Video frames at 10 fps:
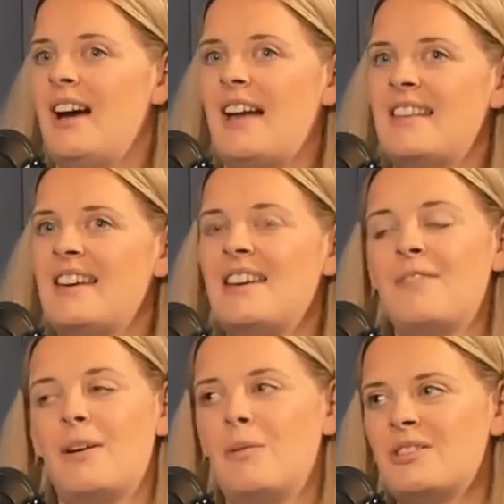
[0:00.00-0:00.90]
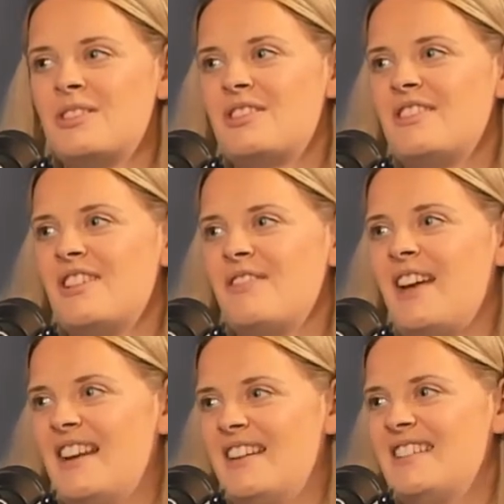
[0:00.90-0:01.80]
I think if I wasn't doing
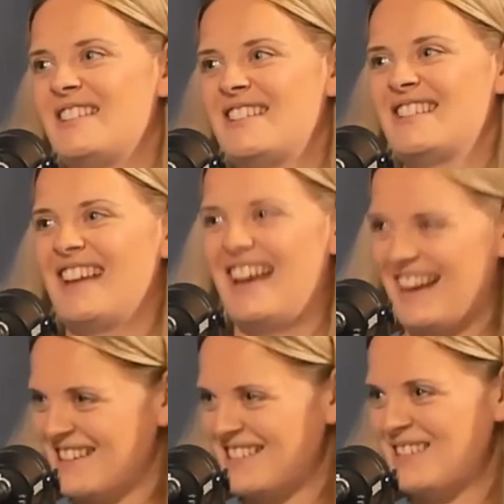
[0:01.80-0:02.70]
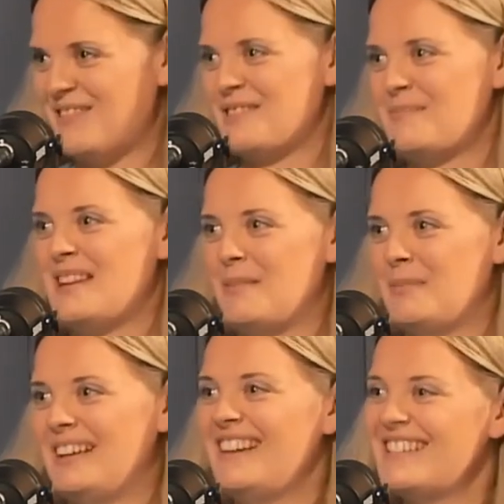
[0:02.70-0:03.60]
events, I'd actually want to be in the
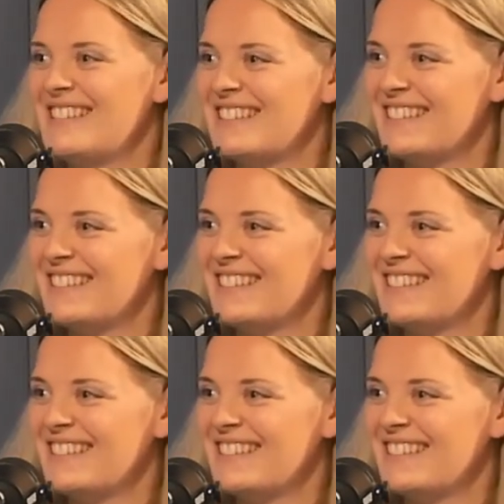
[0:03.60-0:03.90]
police.